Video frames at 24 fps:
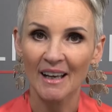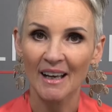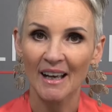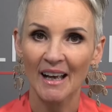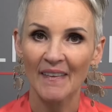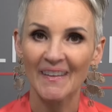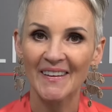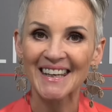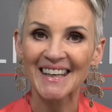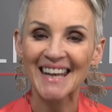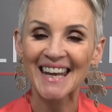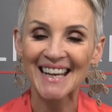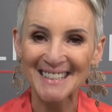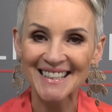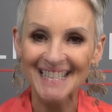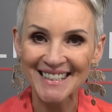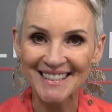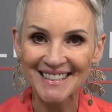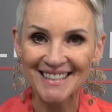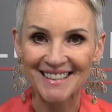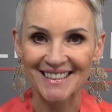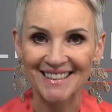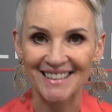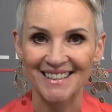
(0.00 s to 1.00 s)
the
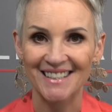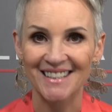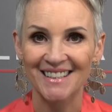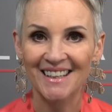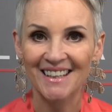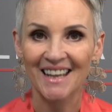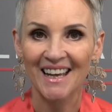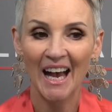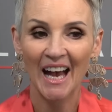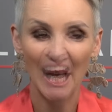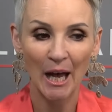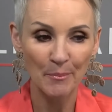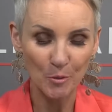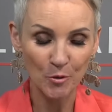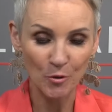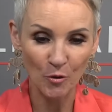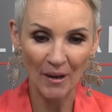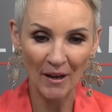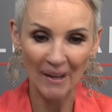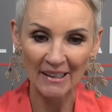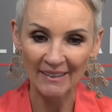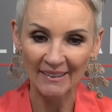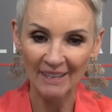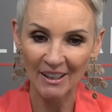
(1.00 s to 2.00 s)
instant
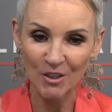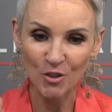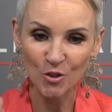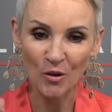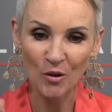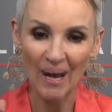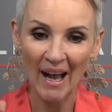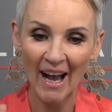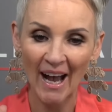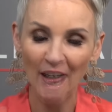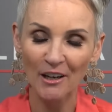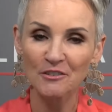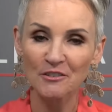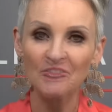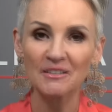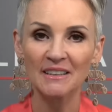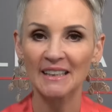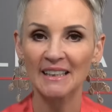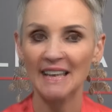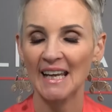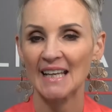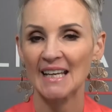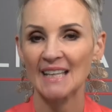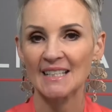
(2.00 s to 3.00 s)
upgrade that your outfit
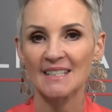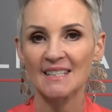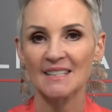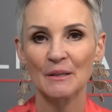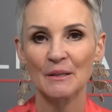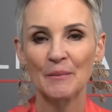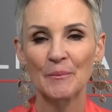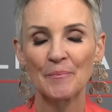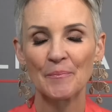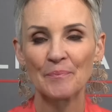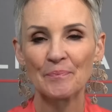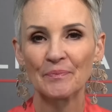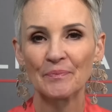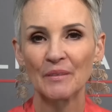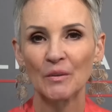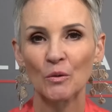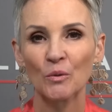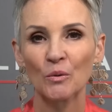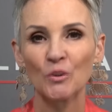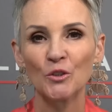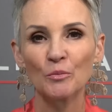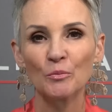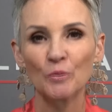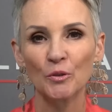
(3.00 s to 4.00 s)
gets
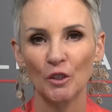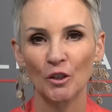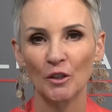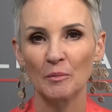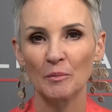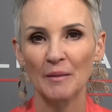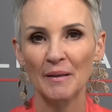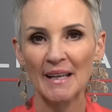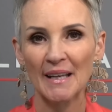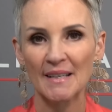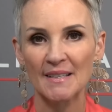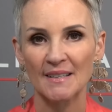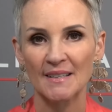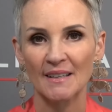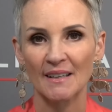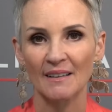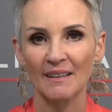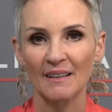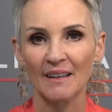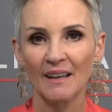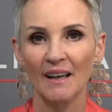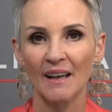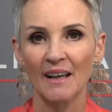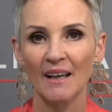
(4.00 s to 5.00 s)
when you put on a blazer.
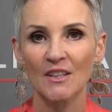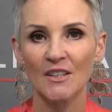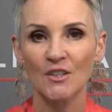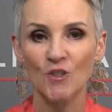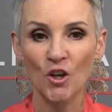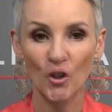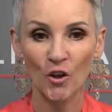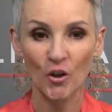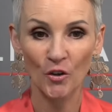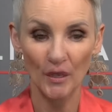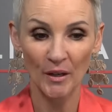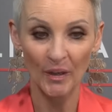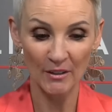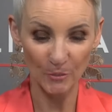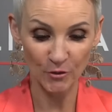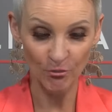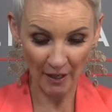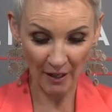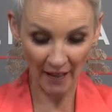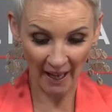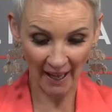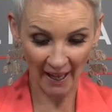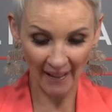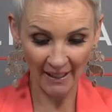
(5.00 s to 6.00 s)
So if you
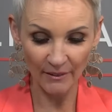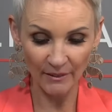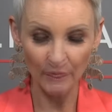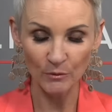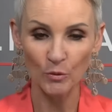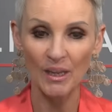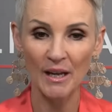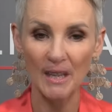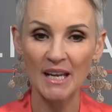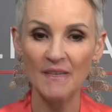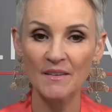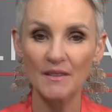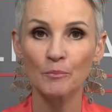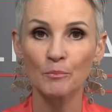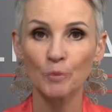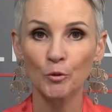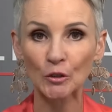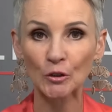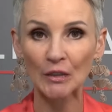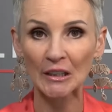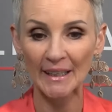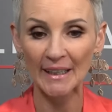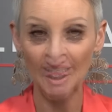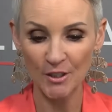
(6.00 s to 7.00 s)
can, wear either
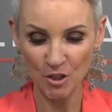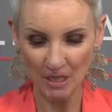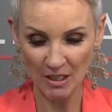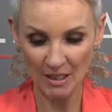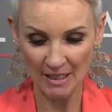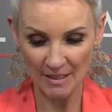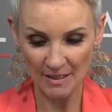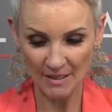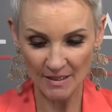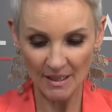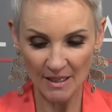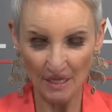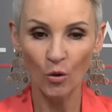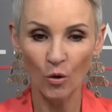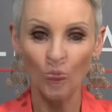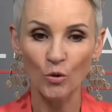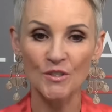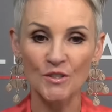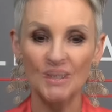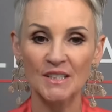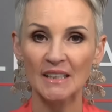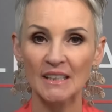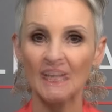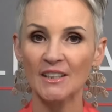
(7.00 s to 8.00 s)
bootleg jeans or
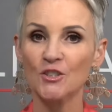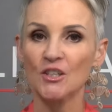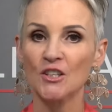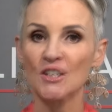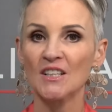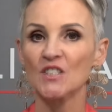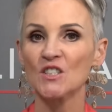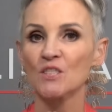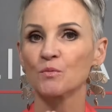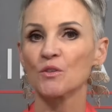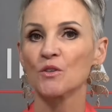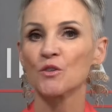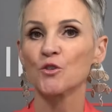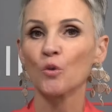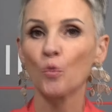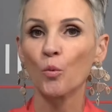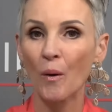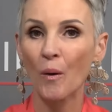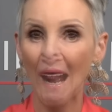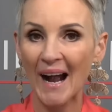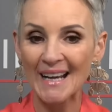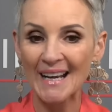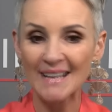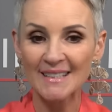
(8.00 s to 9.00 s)
skinny jeans with your
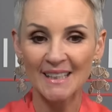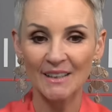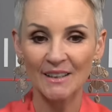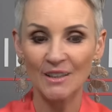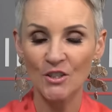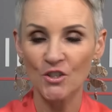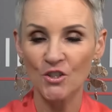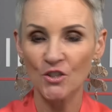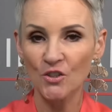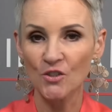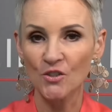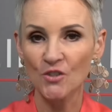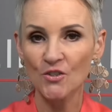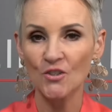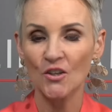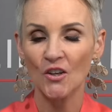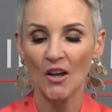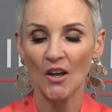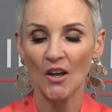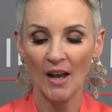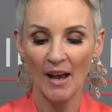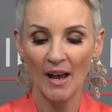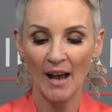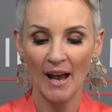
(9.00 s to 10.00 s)
white tennis shoes,
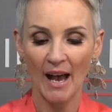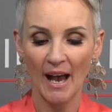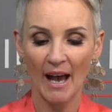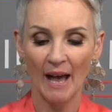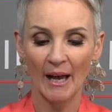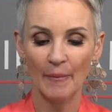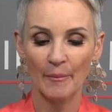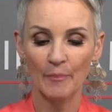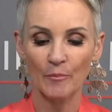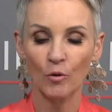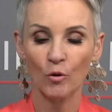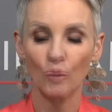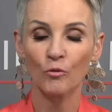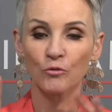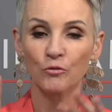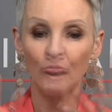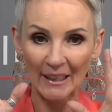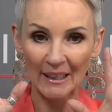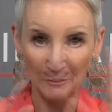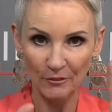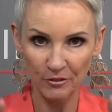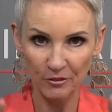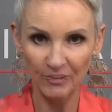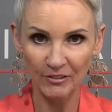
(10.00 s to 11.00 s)
or
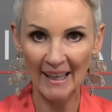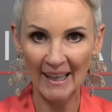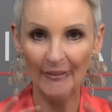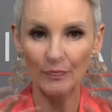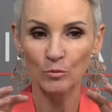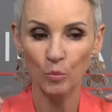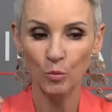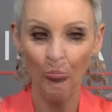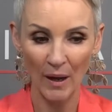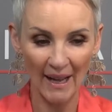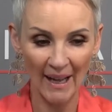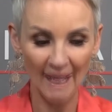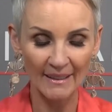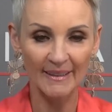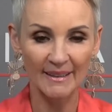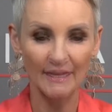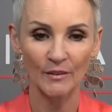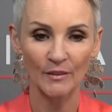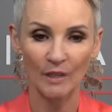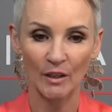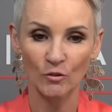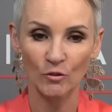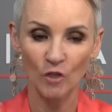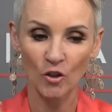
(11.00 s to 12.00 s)
like flat white.
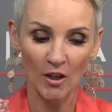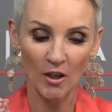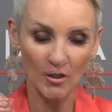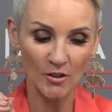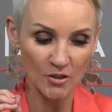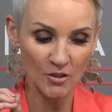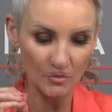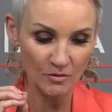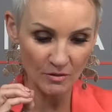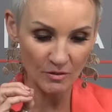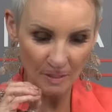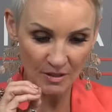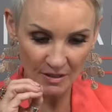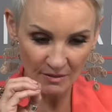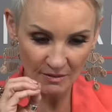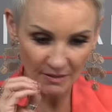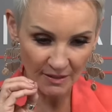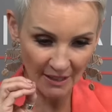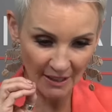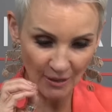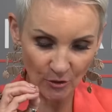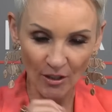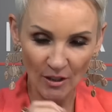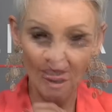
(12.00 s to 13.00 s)
They're not
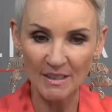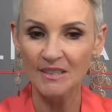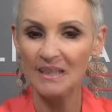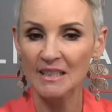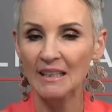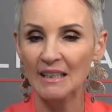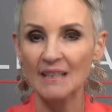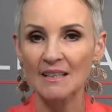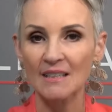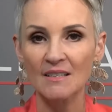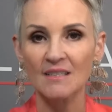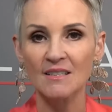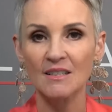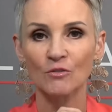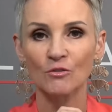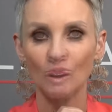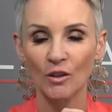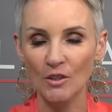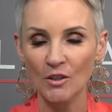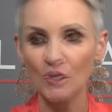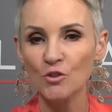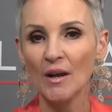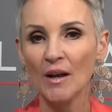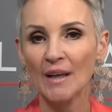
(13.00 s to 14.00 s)
sneakers, they're
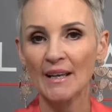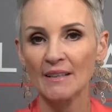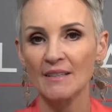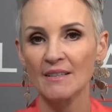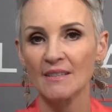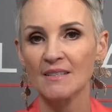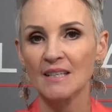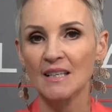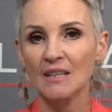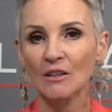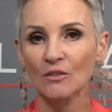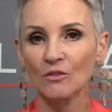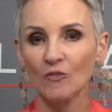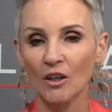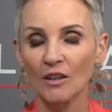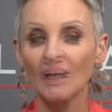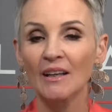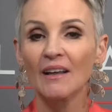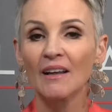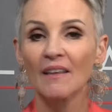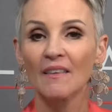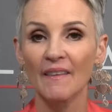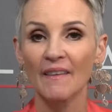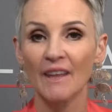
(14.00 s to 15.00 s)
not trainers, they
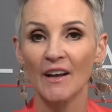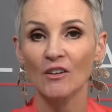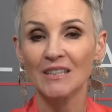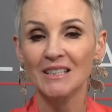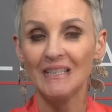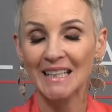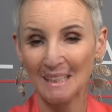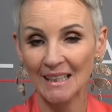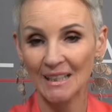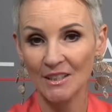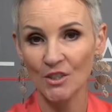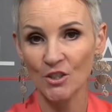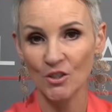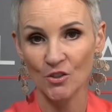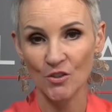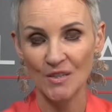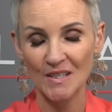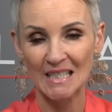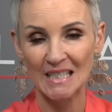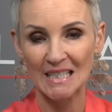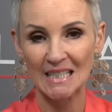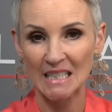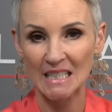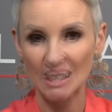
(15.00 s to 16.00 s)
are tennis shoes.
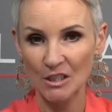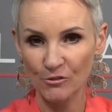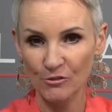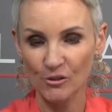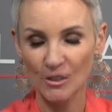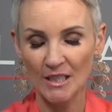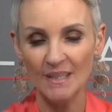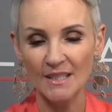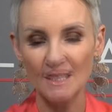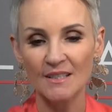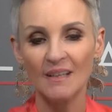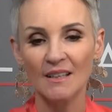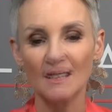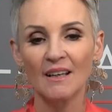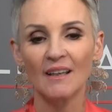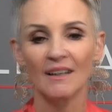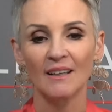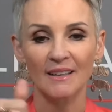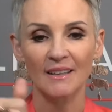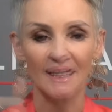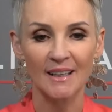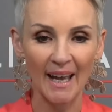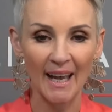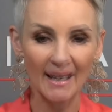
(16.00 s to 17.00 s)
There's a difference.
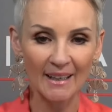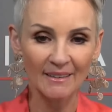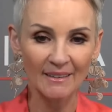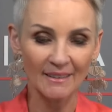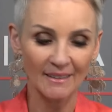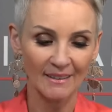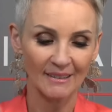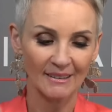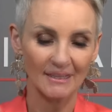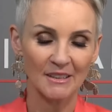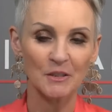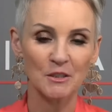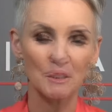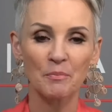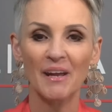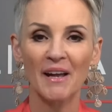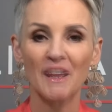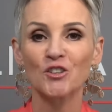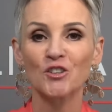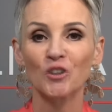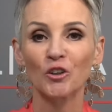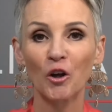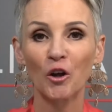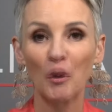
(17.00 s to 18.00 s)
Again,
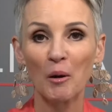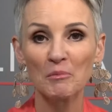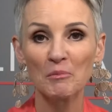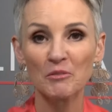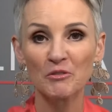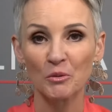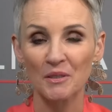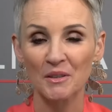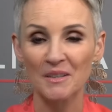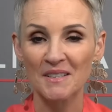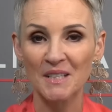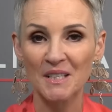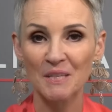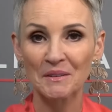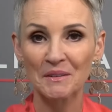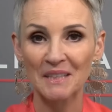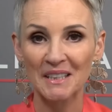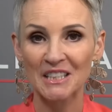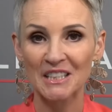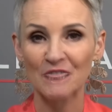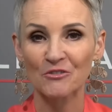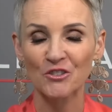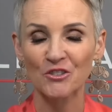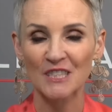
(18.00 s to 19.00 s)
lindapage.com if you want to see what the
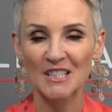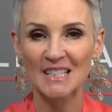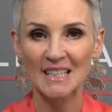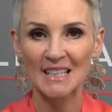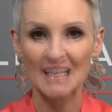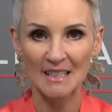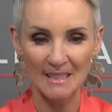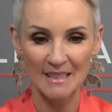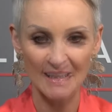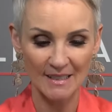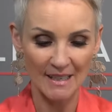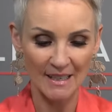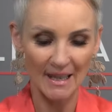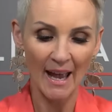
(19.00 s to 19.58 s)
difference is.